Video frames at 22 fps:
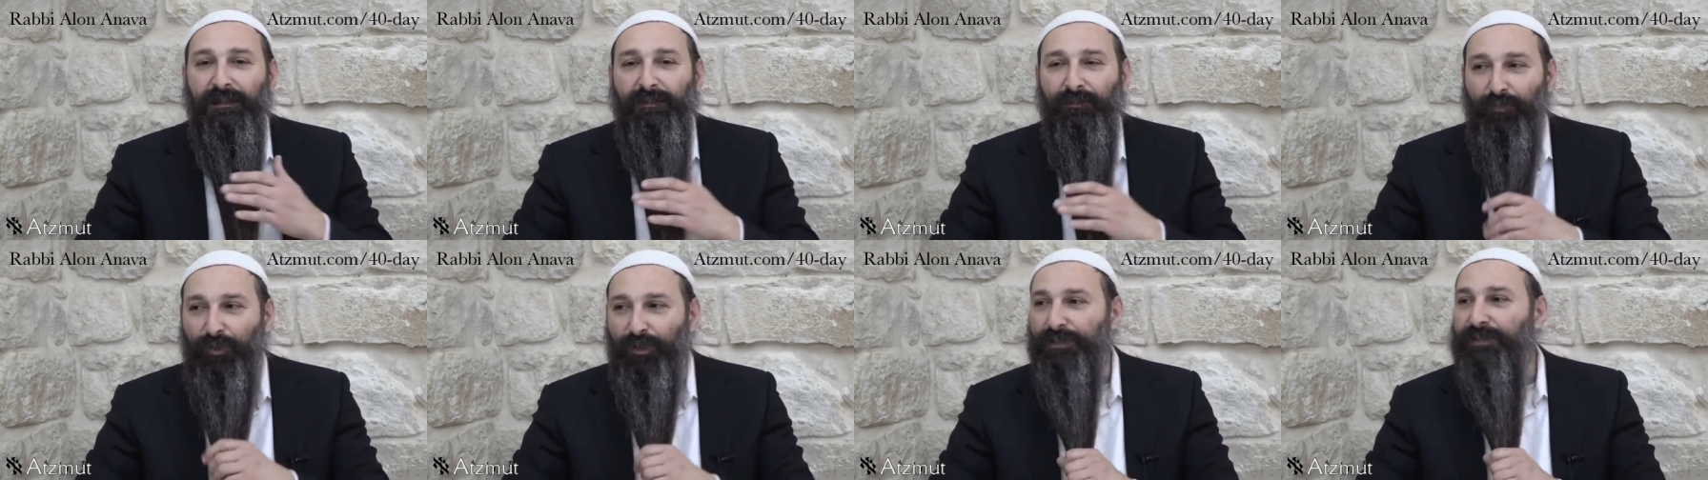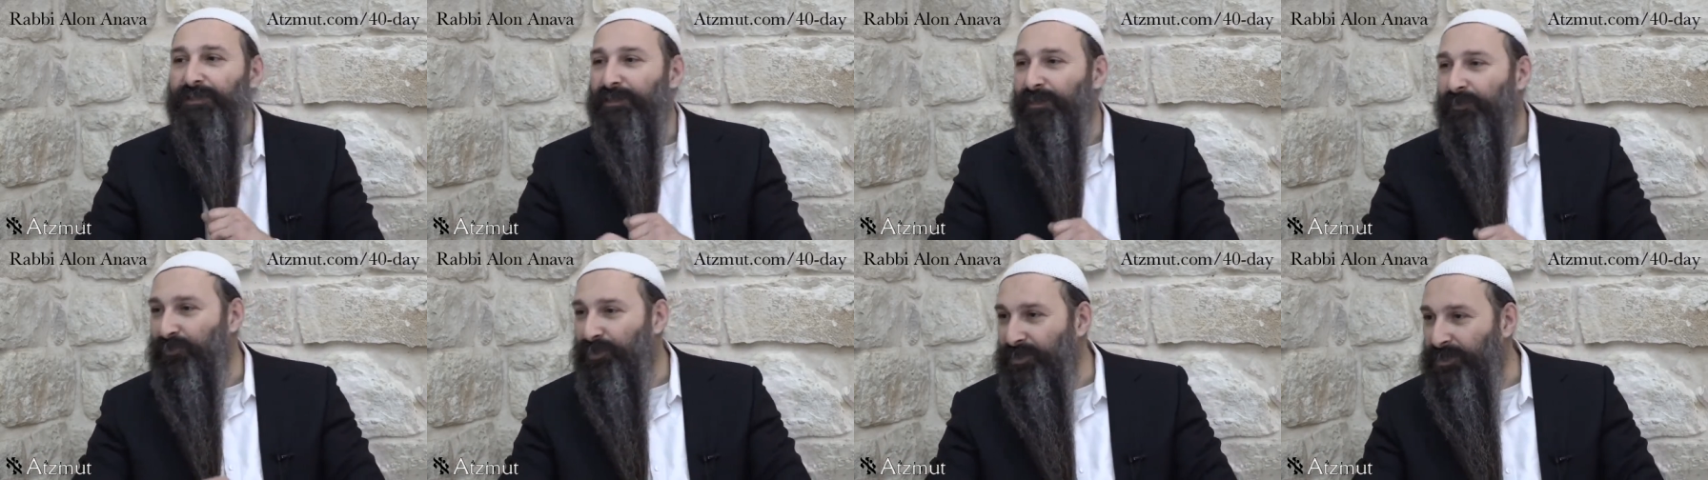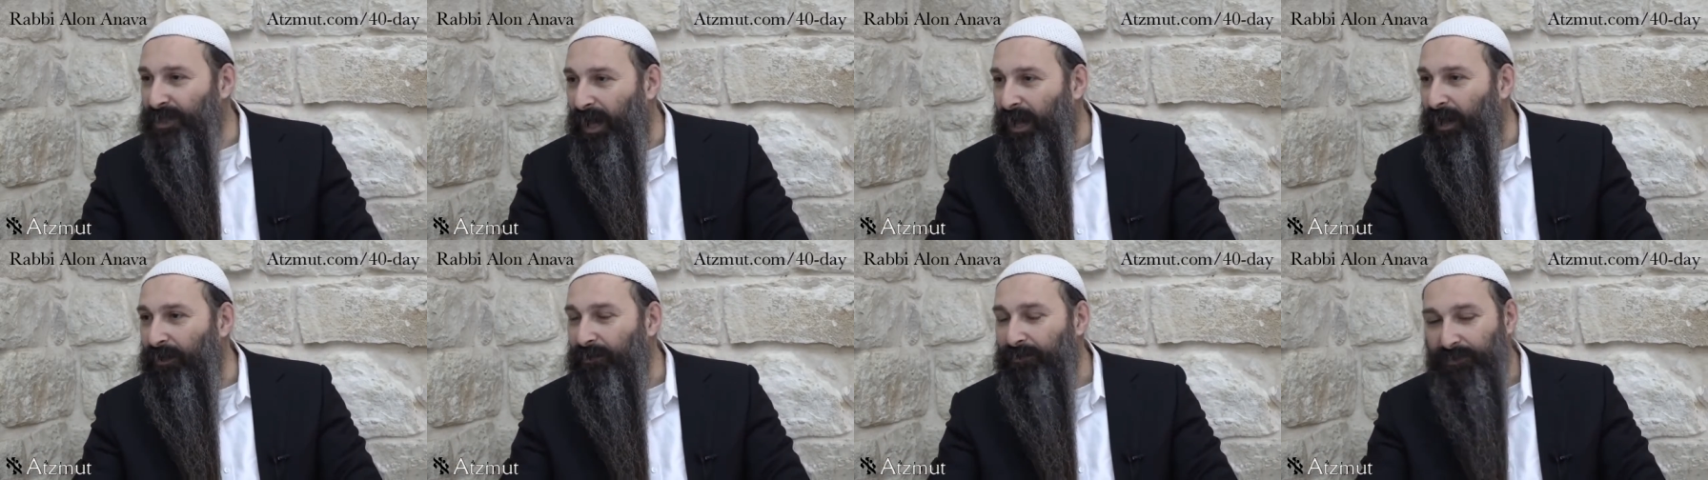What's the
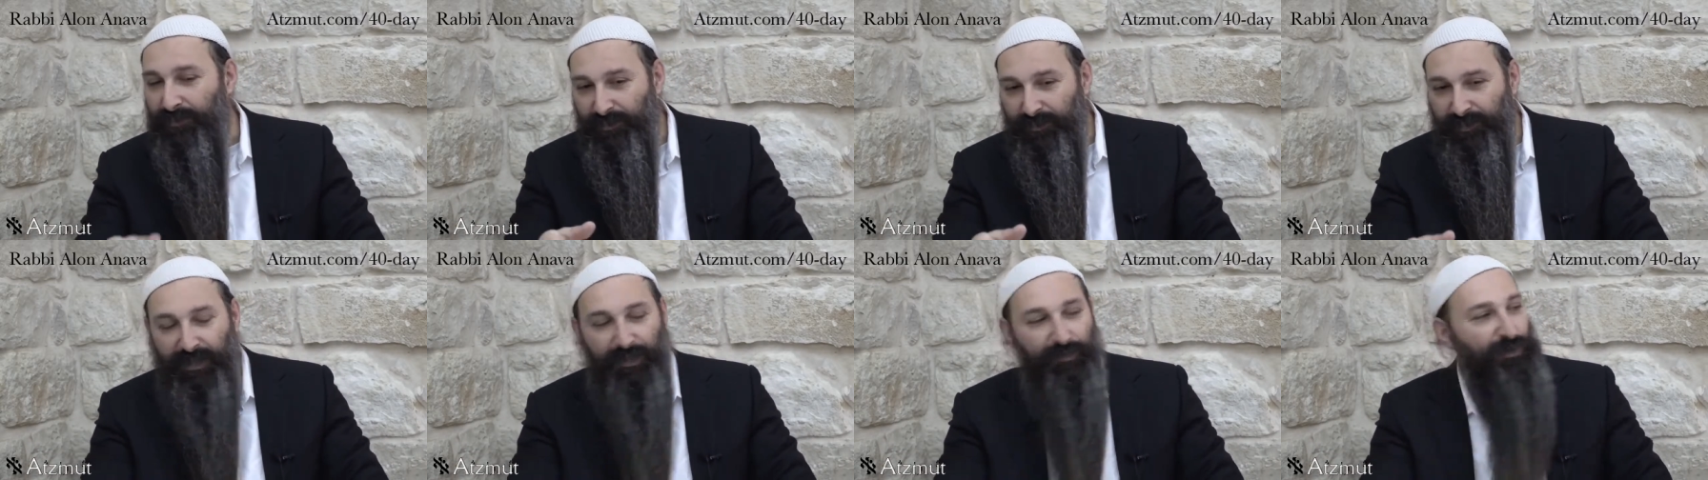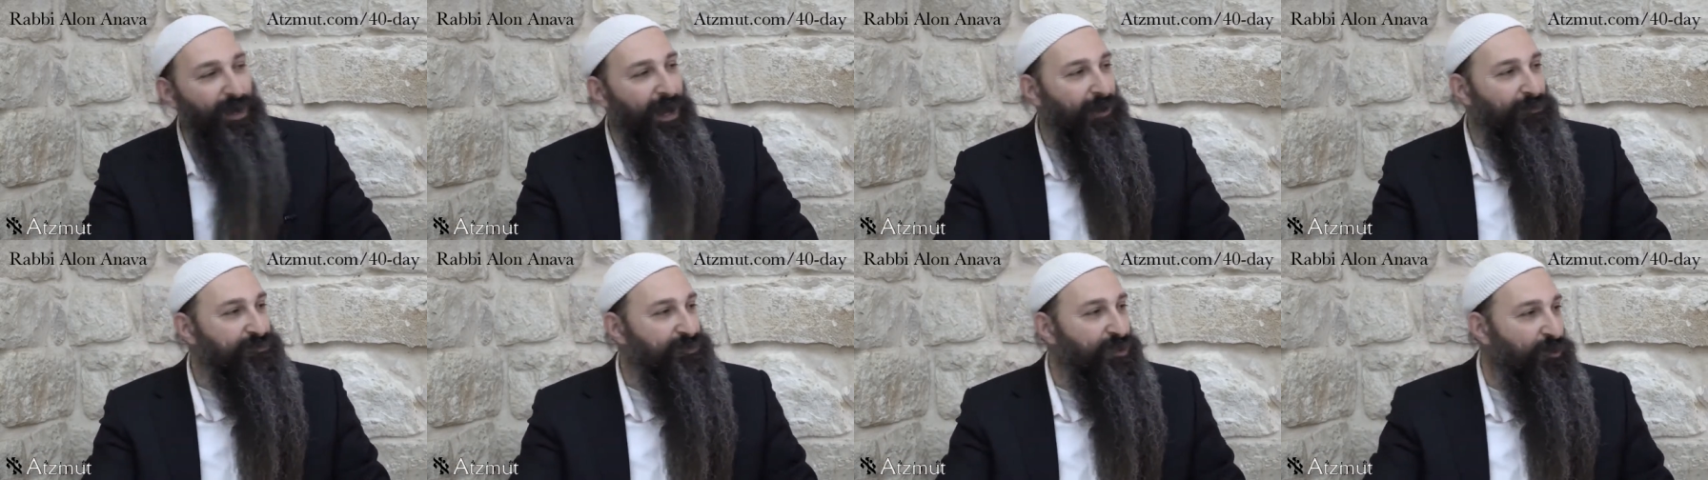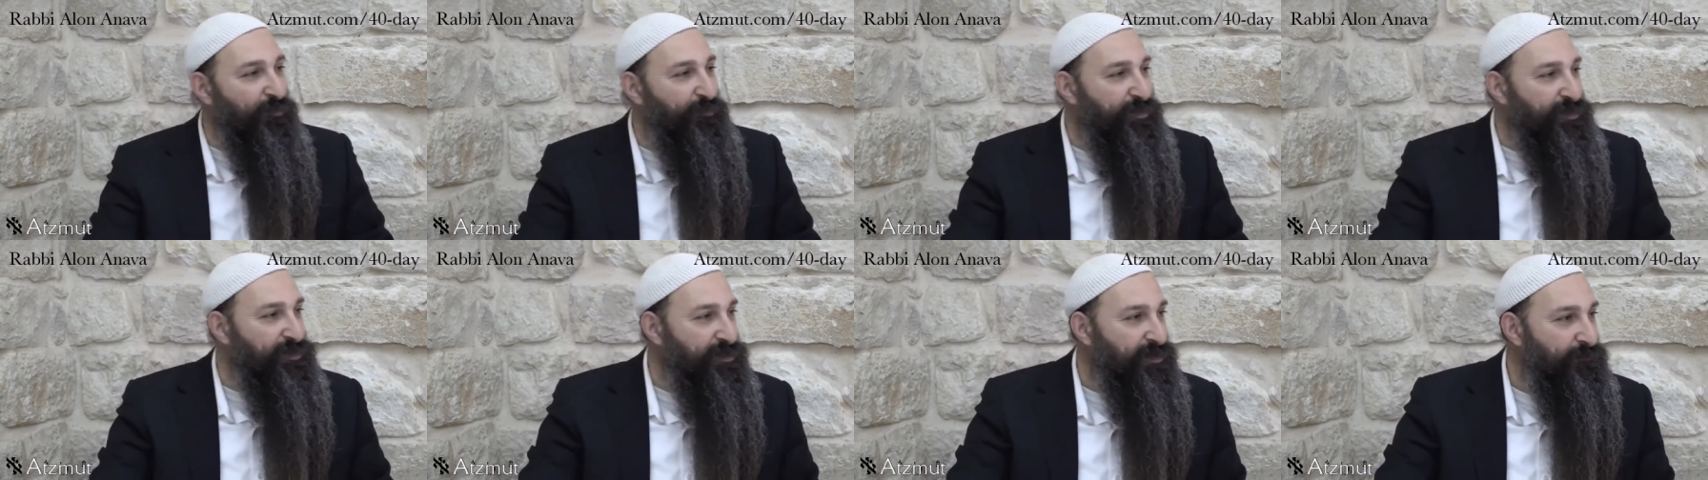result? The ground
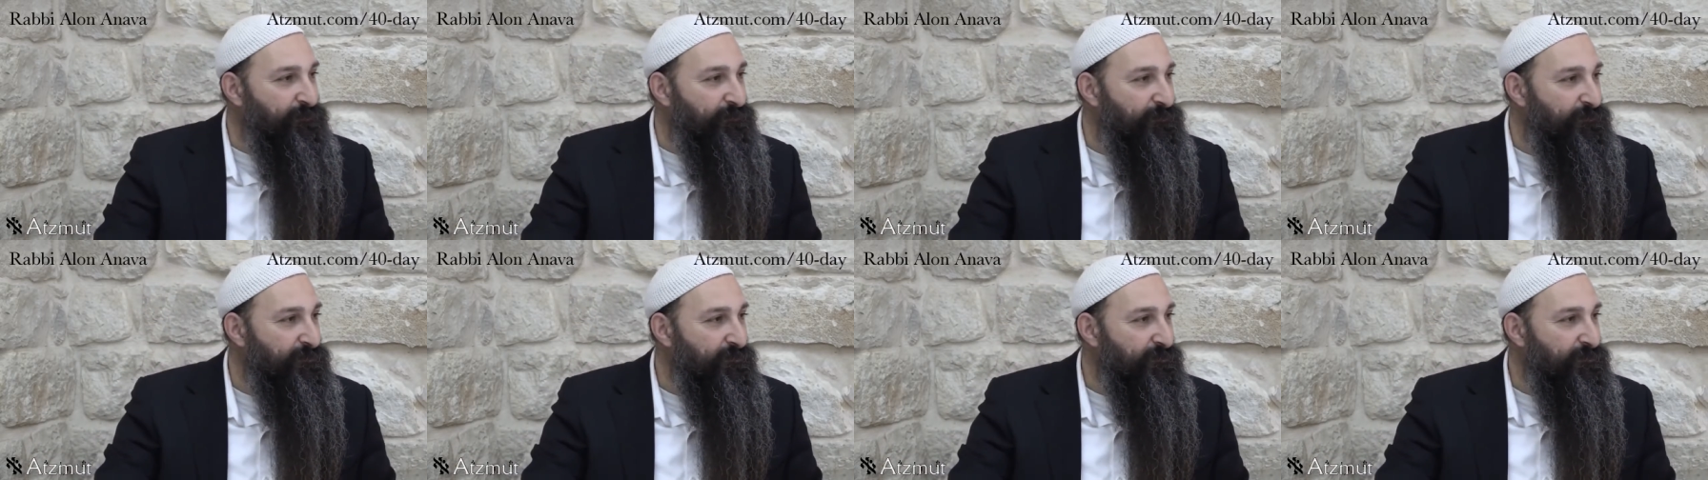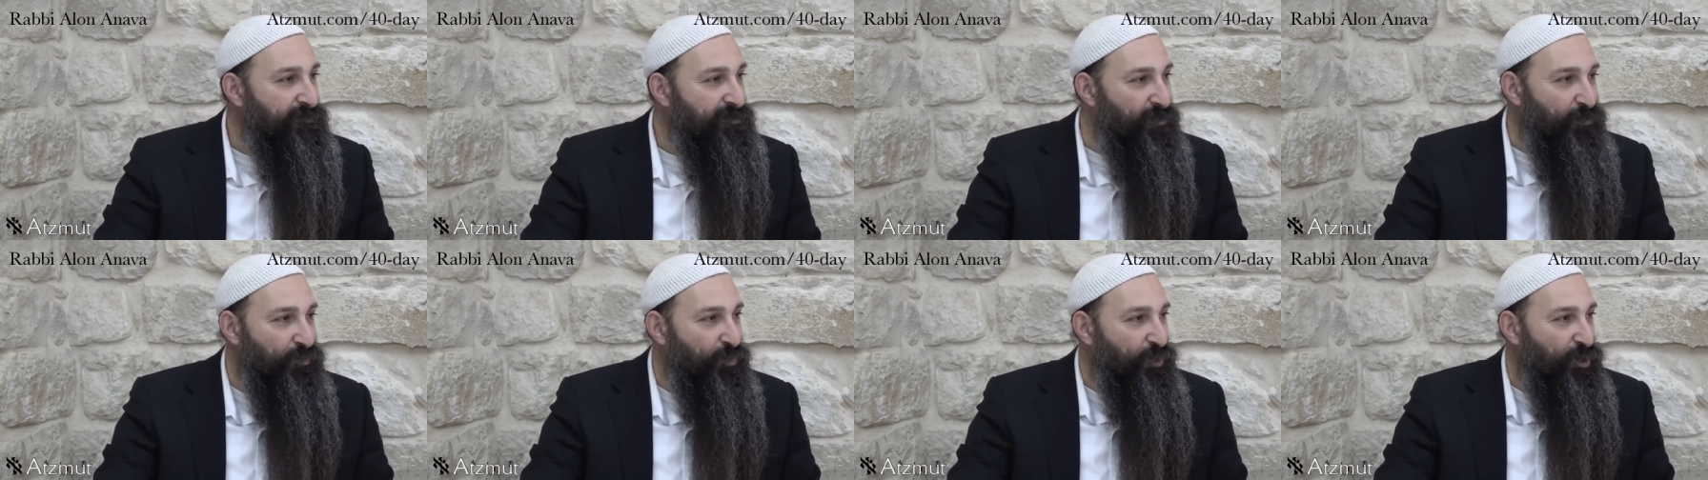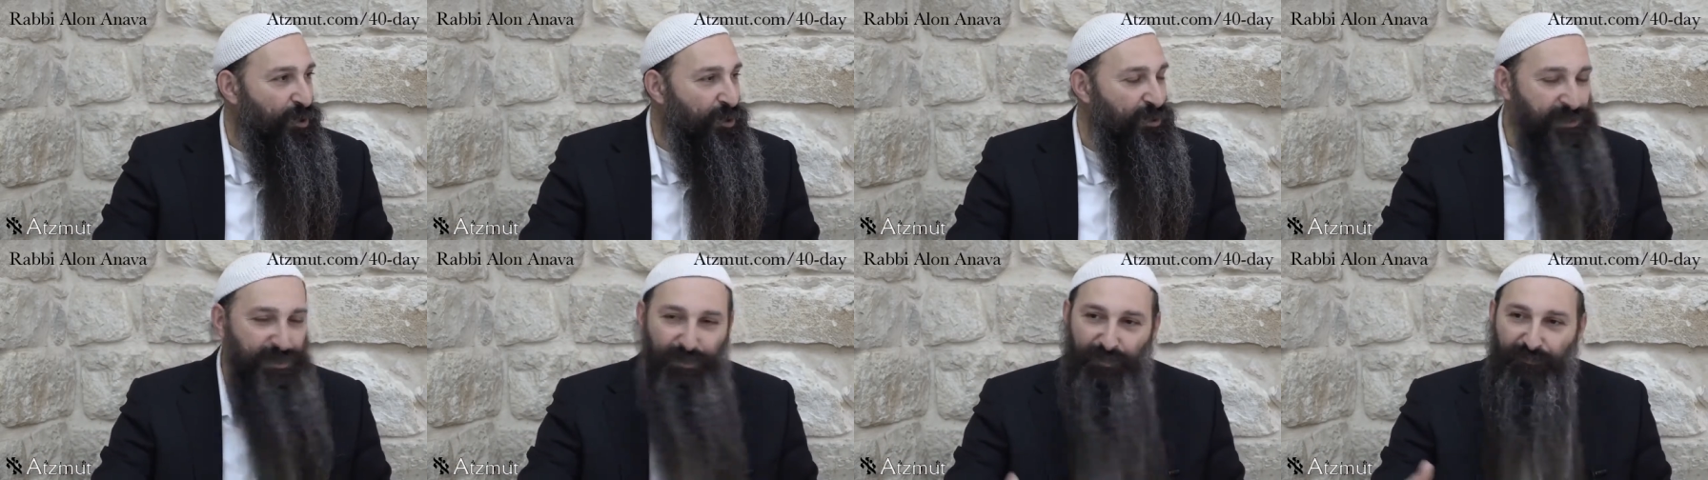opened him. The
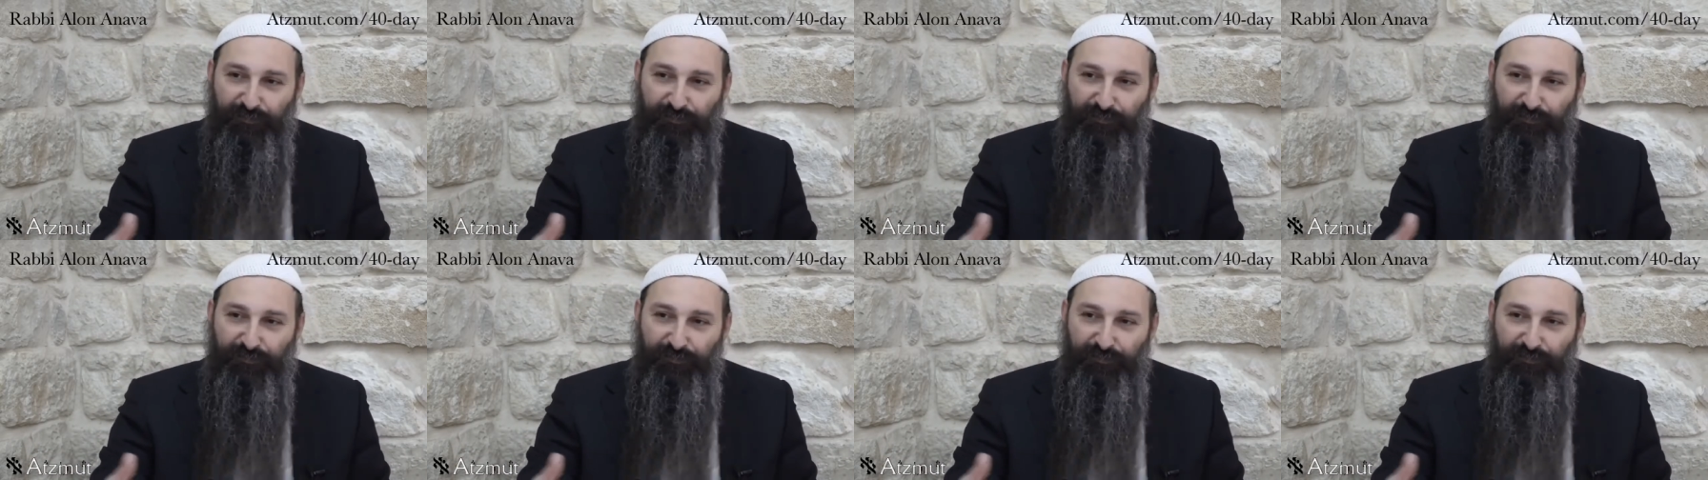worst